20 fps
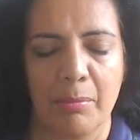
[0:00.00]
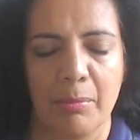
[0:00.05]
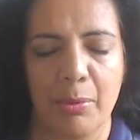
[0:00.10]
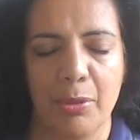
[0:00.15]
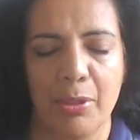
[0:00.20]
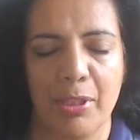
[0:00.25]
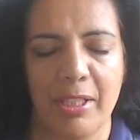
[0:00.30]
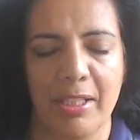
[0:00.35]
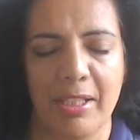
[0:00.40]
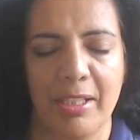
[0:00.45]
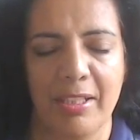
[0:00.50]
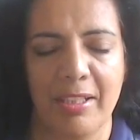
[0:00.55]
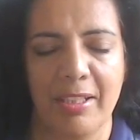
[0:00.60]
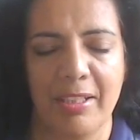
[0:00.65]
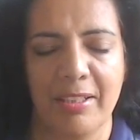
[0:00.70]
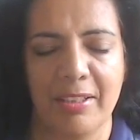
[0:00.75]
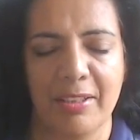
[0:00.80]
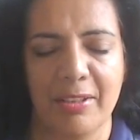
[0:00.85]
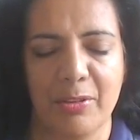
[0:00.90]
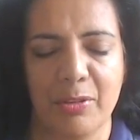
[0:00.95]

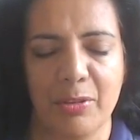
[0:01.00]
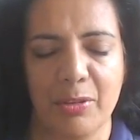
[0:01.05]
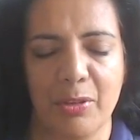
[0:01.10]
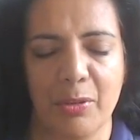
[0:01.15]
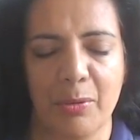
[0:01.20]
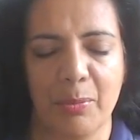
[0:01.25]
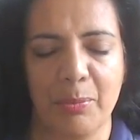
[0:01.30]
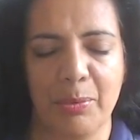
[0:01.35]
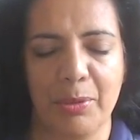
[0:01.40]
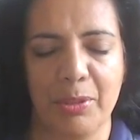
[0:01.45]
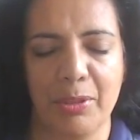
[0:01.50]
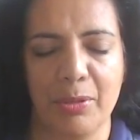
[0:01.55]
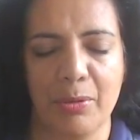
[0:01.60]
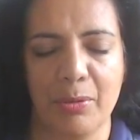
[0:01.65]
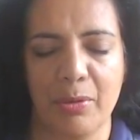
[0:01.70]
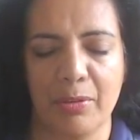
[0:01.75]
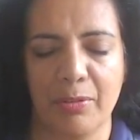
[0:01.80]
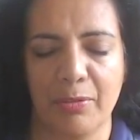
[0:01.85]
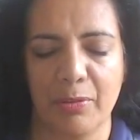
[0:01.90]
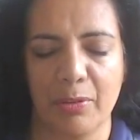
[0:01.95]
Breathe into your
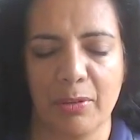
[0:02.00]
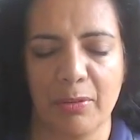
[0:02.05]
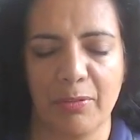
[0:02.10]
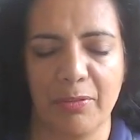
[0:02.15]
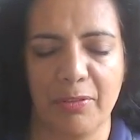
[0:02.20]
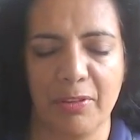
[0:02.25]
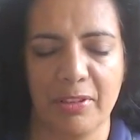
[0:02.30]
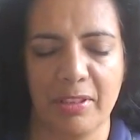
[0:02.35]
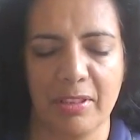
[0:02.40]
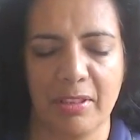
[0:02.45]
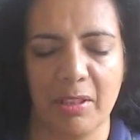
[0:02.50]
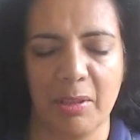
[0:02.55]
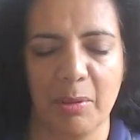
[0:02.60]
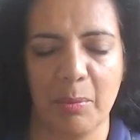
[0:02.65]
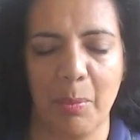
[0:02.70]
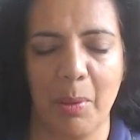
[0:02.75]
beautiful physical